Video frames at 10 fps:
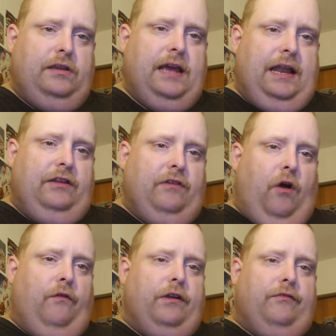getting to,
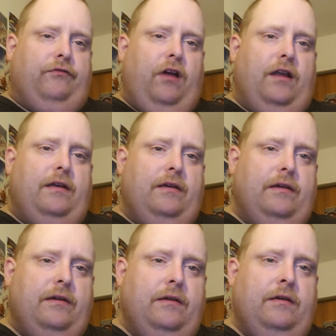over the flood.
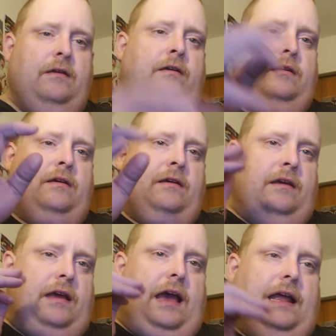
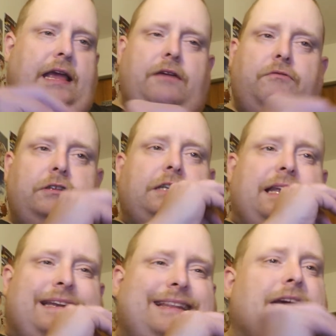And he was
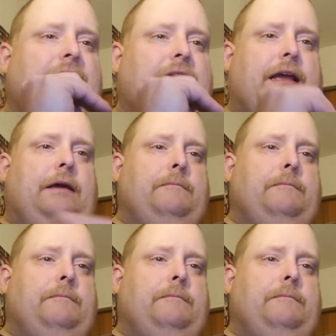dealing.